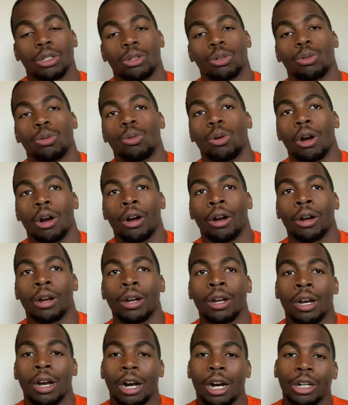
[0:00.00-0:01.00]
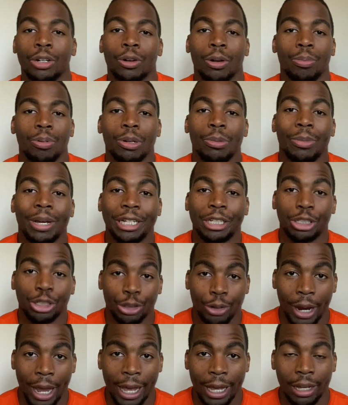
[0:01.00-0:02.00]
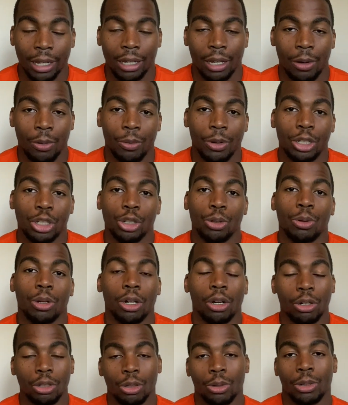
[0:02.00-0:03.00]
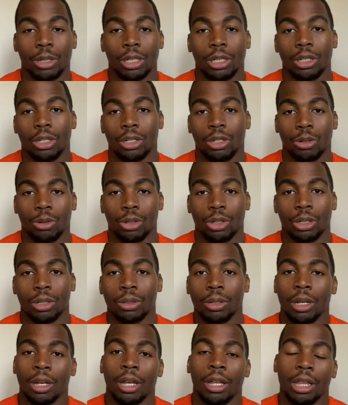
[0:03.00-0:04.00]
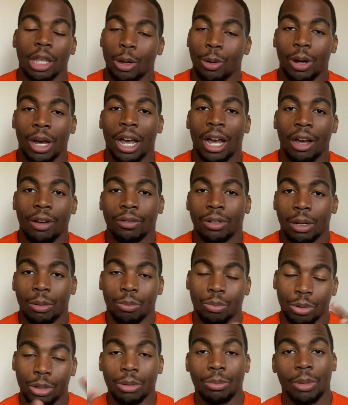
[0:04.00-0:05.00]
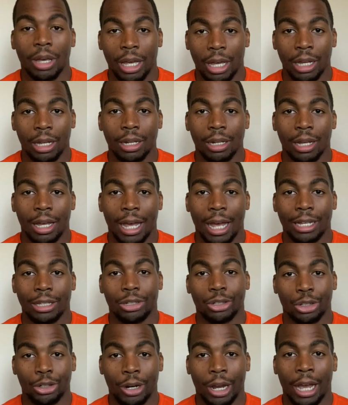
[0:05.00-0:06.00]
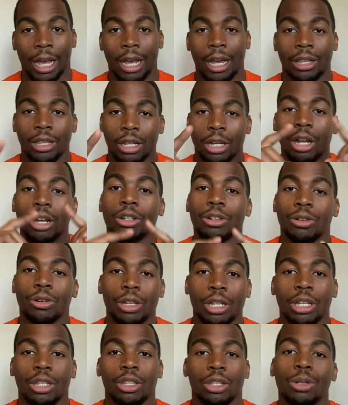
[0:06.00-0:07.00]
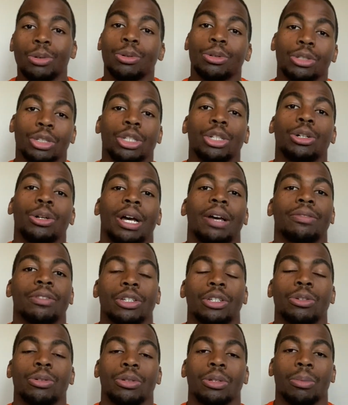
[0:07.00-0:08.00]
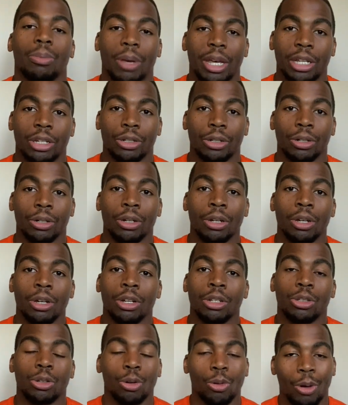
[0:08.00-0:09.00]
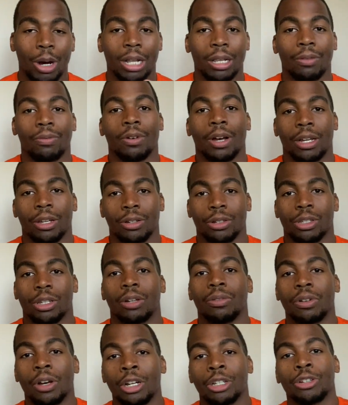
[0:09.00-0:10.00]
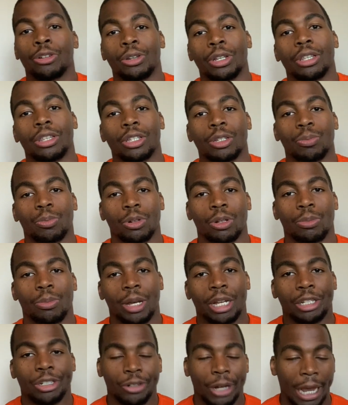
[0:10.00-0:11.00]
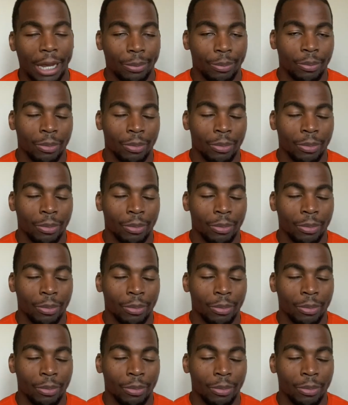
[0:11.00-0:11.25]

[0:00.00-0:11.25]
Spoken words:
who are under a pre-med track, in which you would go to an institution, they will have pre-med as a track, and then underneath you will still have to choose a major to qualify yourself underneath this pre-med track.